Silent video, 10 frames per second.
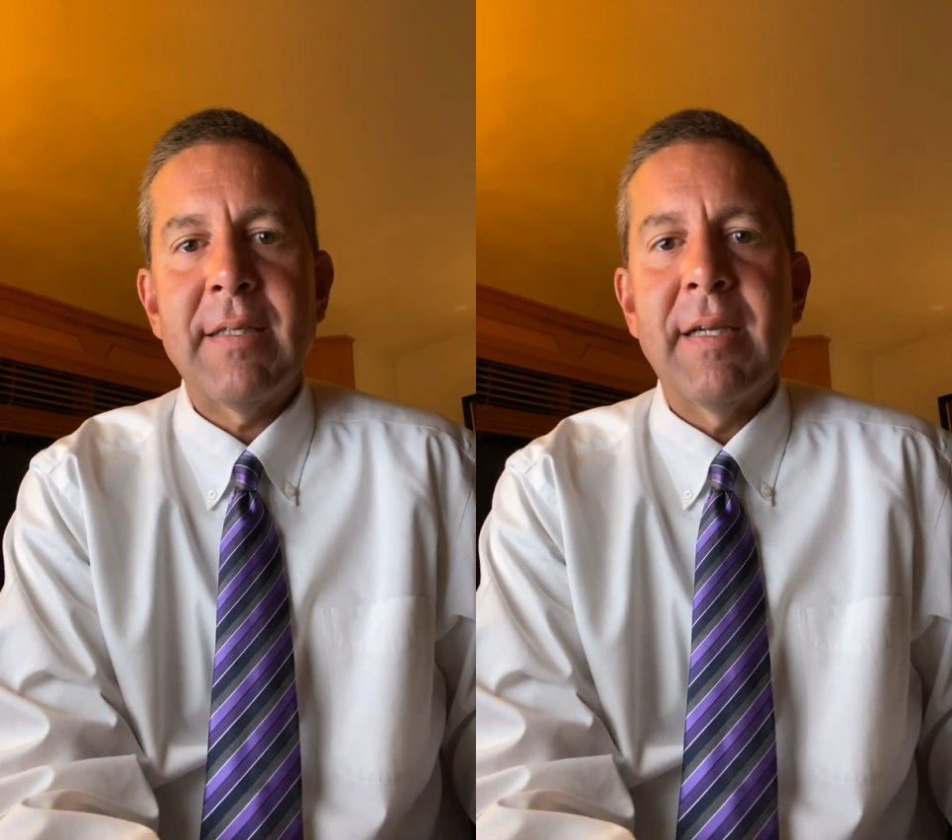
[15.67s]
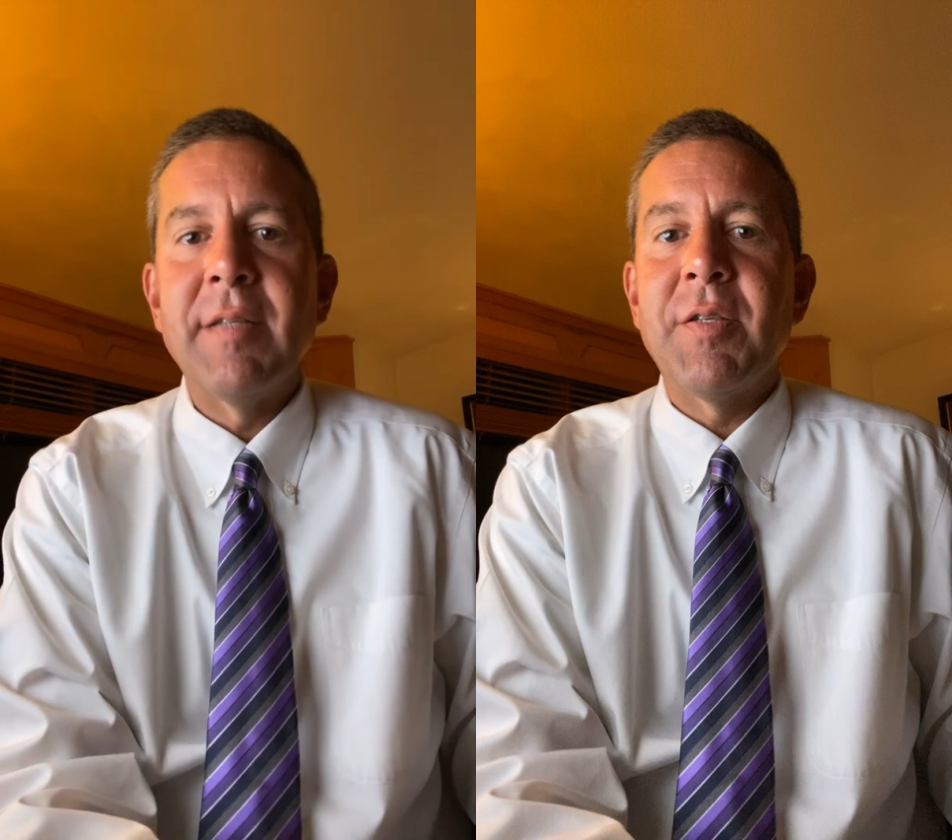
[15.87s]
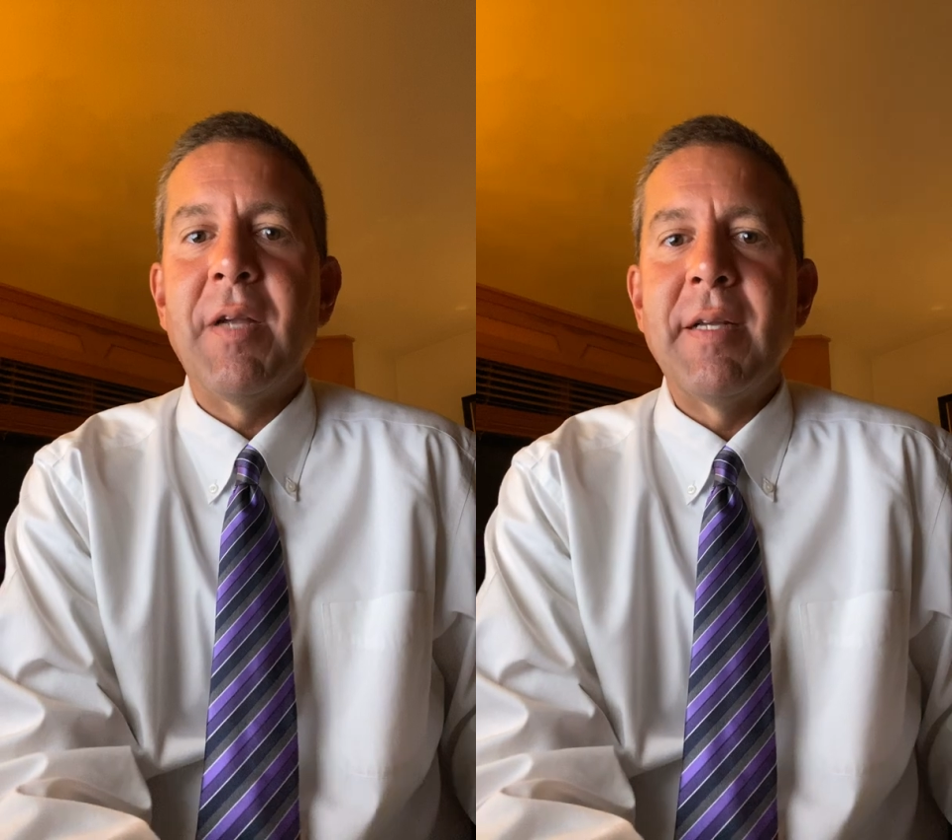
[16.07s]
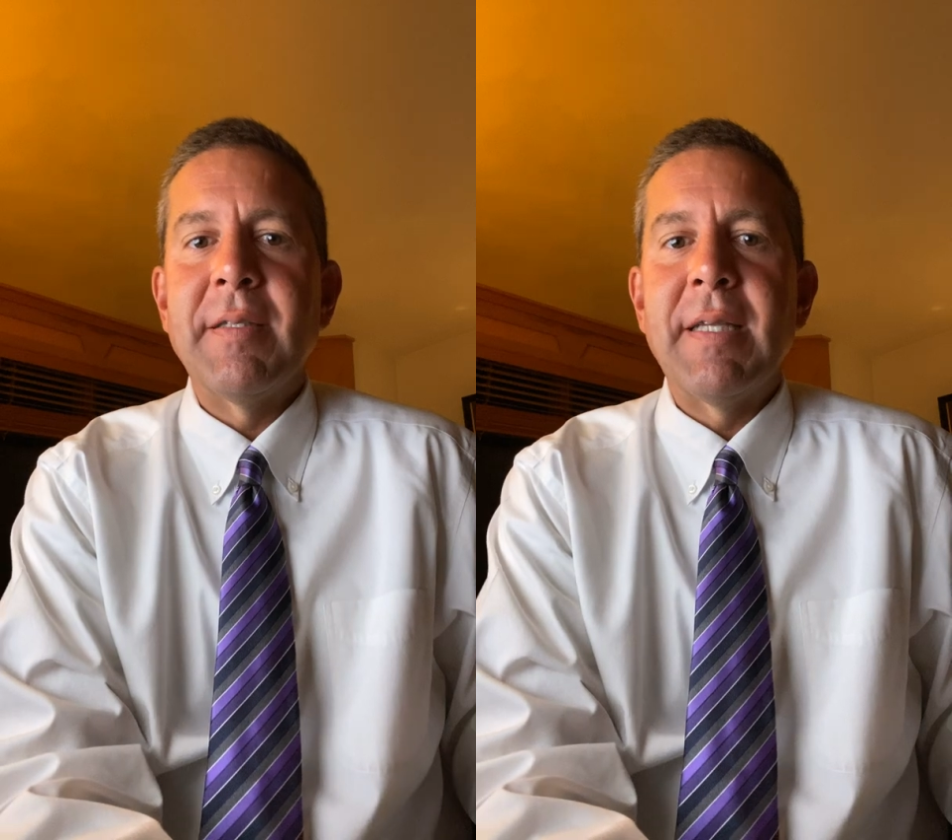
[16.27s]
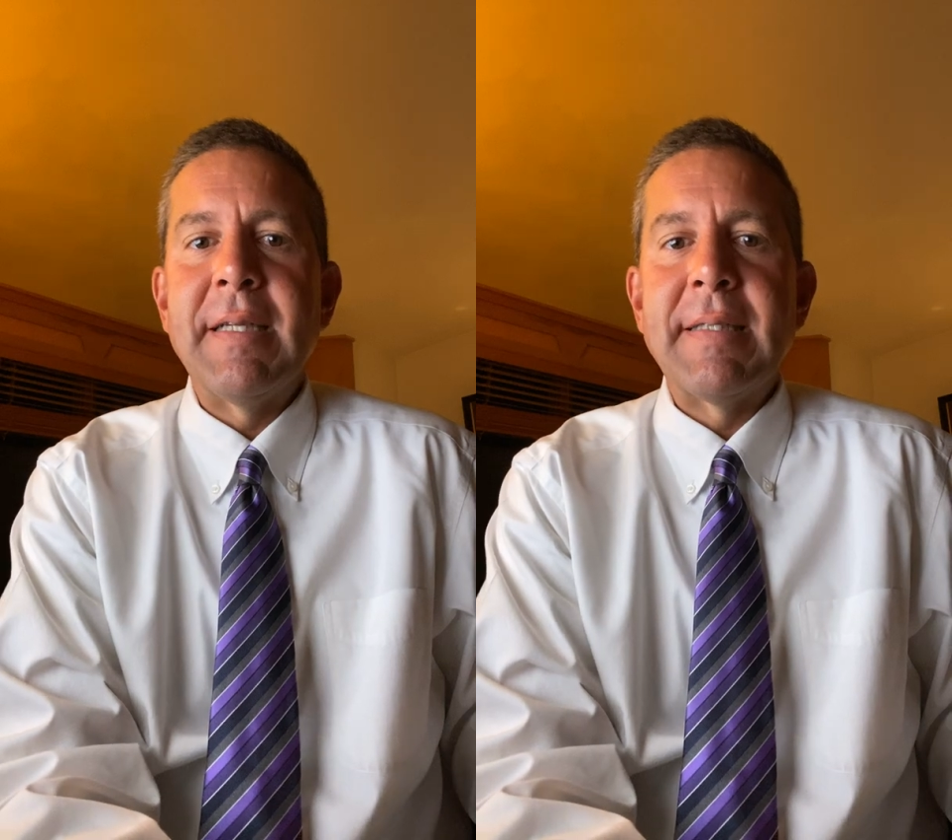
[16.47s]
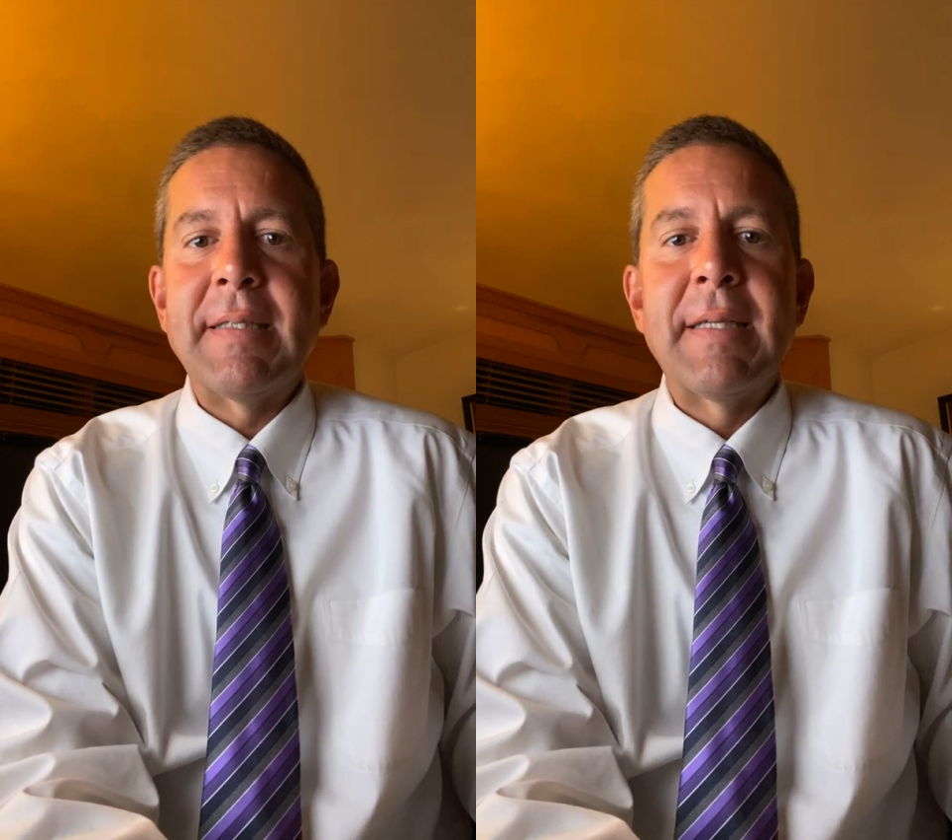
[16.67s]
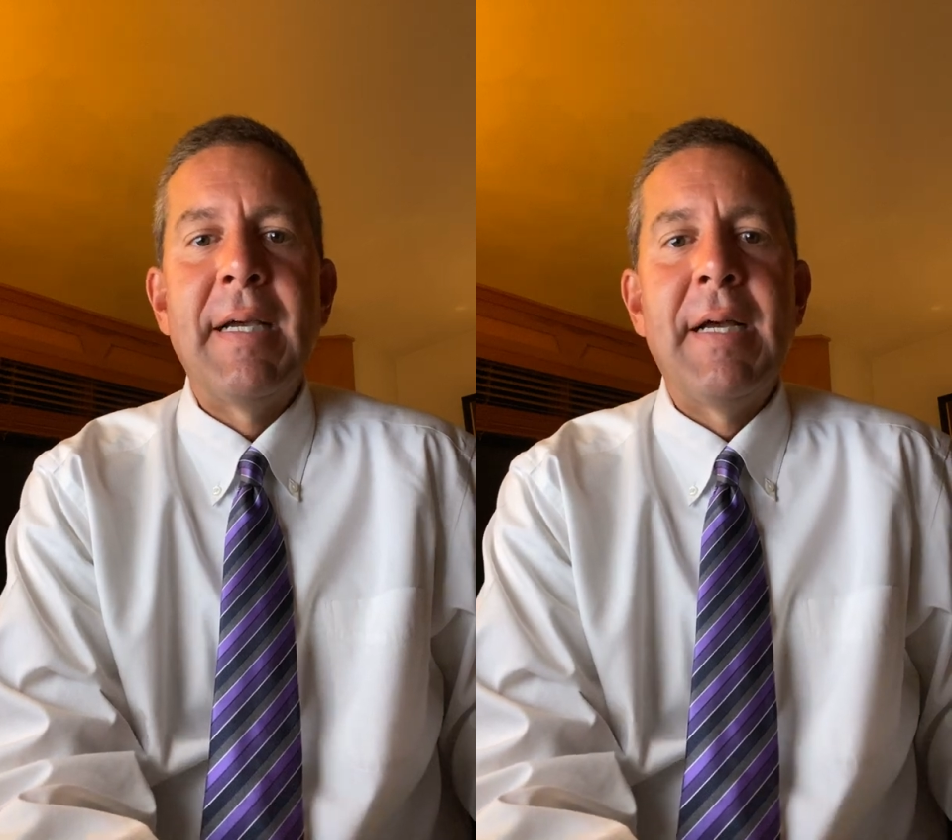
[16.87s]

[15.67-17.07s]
against the United States.